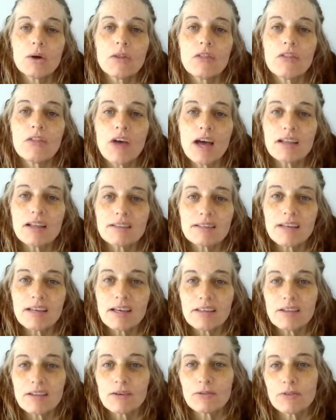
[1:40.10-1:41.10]
That
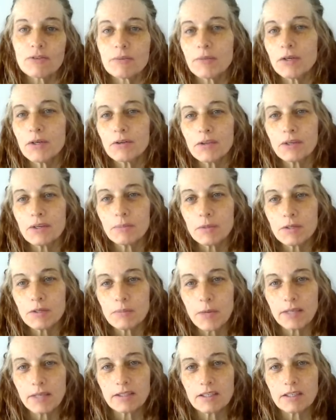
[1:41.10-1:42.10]
said, though, from an earthly
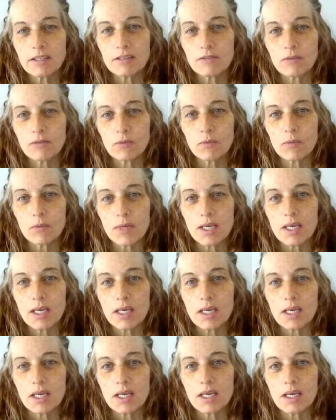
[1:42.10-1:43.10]
perspective,
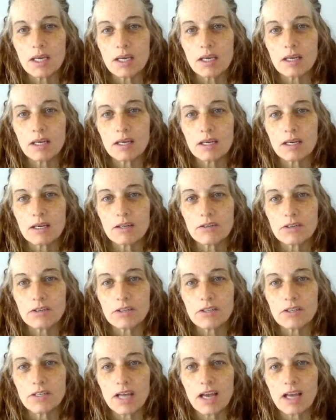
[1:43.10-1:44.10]
we
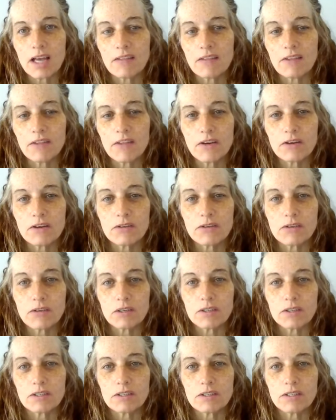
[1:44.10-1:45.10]
understand that there are
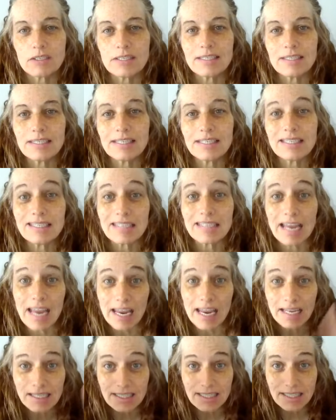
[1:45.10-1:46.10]
certain
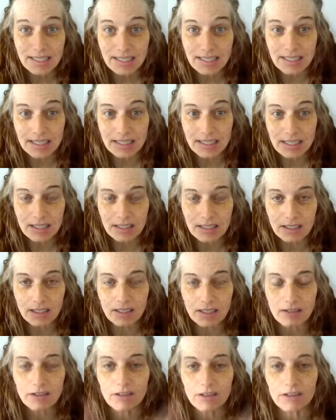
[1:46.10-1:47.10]
dates
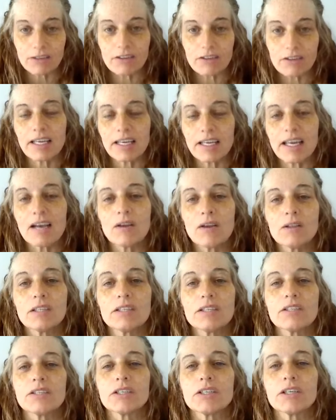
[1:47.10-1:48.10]
in the earthly
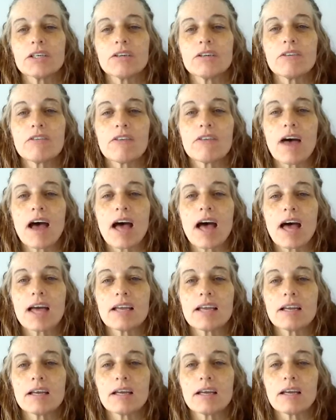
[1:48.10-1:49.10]
calendar
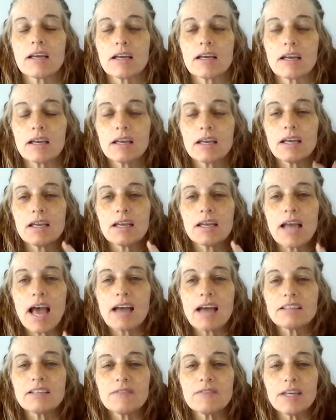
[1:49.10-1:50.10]
that
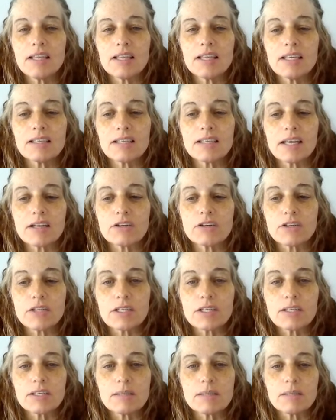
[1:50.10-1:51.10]
inactivate these
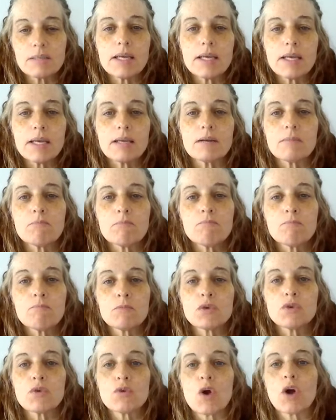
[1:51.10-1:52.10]
energies a bit
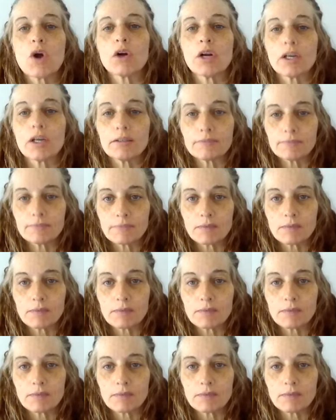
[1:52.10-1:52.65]
stronger